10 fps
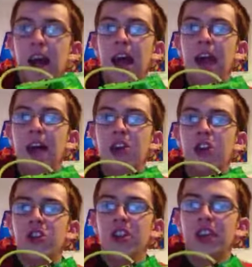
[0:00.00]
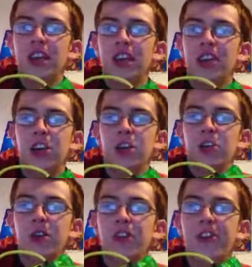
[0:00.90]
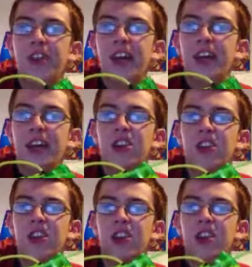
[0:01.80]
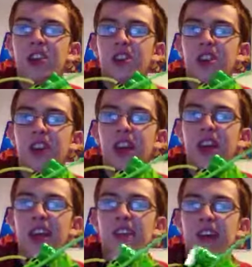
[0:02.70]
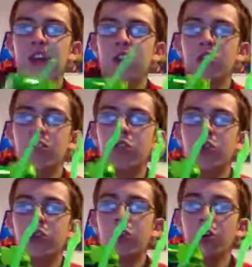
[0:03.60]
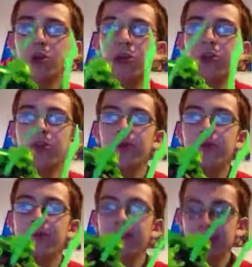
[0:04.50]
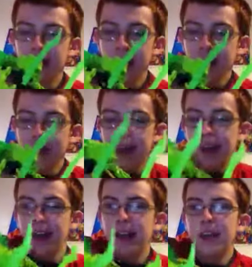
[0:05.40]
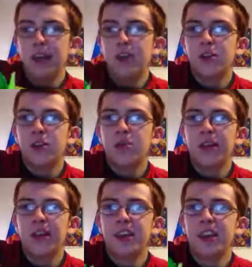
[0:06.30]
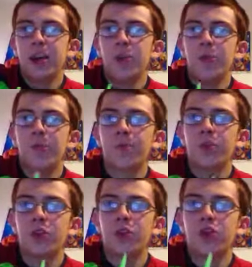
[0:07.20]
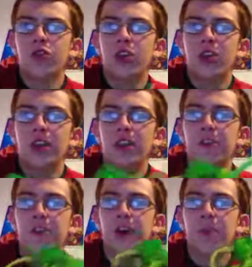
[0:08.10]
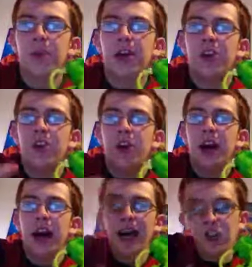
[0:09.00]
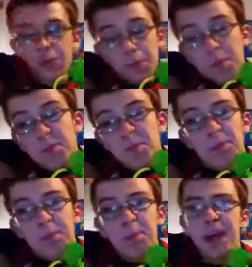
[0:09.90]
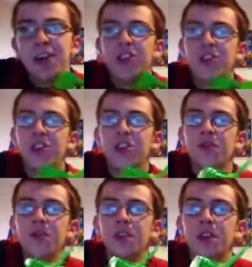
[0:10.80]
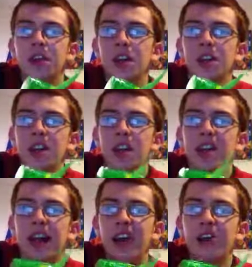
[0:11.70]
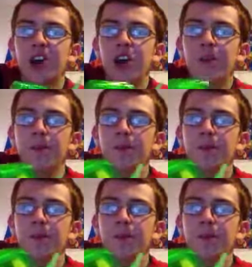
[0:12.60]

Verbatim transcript: and he can also withstand the heat and cold. Uh, depending on how strong fire-based or ice-based uh, attacks are.